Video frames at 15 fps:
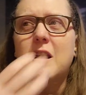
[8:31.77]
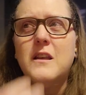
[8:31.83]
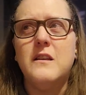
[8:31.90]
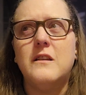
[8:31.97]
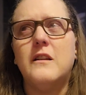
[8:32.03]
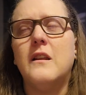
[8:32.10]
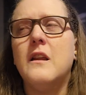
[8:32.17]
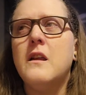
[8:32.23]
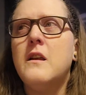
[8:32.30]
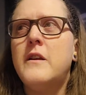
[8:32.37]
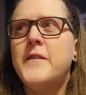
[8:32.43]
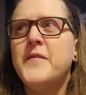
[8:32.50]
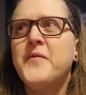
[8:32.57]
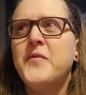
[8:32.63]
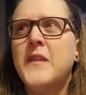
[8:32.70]
It
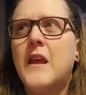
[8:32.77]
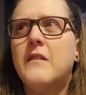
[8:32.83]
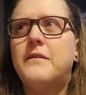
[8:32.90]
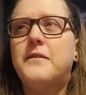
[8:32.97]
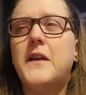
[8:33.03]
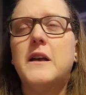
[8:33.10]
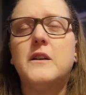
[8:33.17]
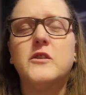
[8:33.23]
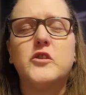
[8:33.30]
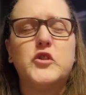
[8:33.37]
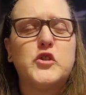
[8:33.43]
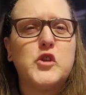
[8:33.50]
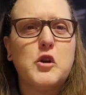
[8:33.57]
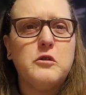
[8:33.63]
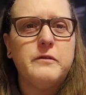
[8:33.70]
felt
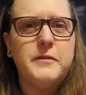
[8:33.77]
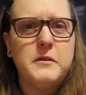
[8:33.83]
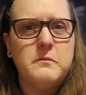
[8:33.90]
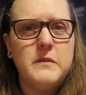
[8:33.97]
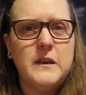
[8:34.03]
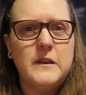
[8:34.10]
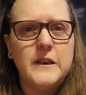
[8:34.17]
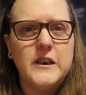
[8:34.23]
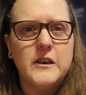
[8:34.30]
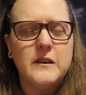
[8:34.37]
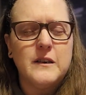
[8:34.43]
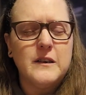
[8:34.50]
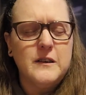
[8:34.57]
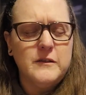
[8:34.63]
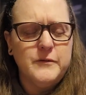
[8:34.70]
so
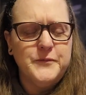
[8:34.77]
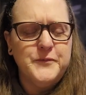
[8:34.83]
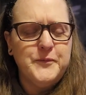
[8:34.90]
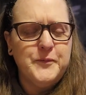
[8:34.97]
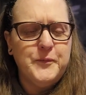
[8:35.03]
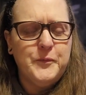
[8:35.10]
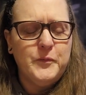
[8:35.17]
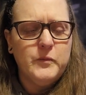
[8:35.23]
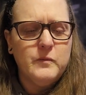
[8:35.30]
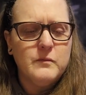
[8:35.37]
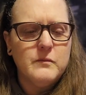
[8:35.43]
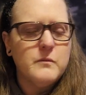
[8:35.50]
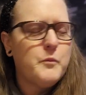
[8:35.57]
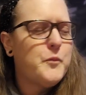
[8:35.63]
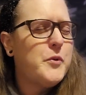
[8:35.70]
familiar,
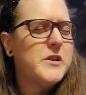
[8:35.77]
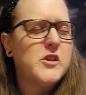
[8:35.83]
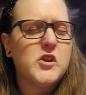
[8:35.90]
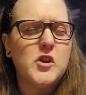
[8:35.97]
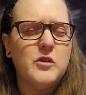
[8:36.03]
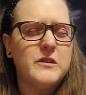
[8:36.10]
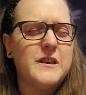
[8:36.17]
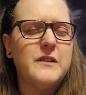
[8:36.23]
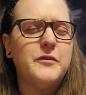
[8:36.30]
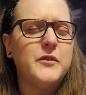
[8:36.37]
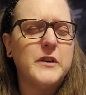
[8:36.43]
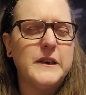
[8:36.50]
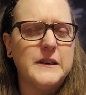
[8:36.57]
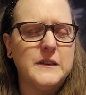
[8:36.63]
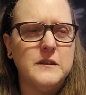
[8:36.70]
but so
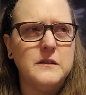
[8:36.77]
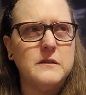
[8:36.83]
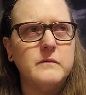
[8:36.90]
different